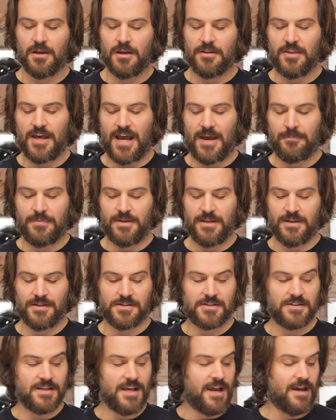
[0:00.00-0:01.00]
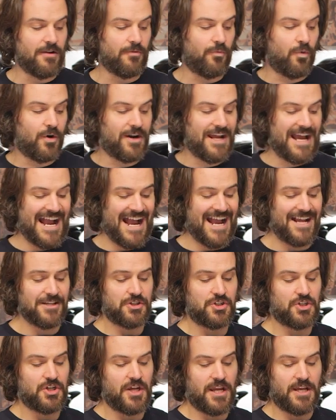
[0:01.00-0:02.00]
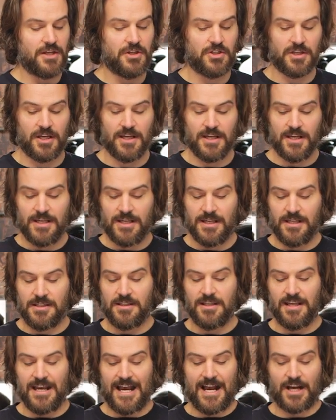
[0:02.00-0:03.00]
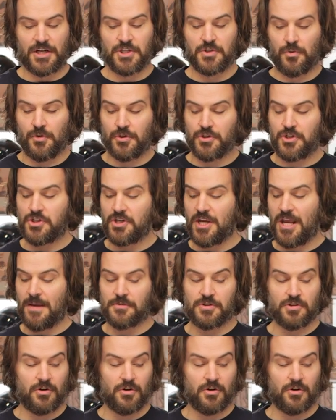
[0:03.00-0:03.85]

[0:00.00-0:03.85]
That being said, what has changed is the actual shape.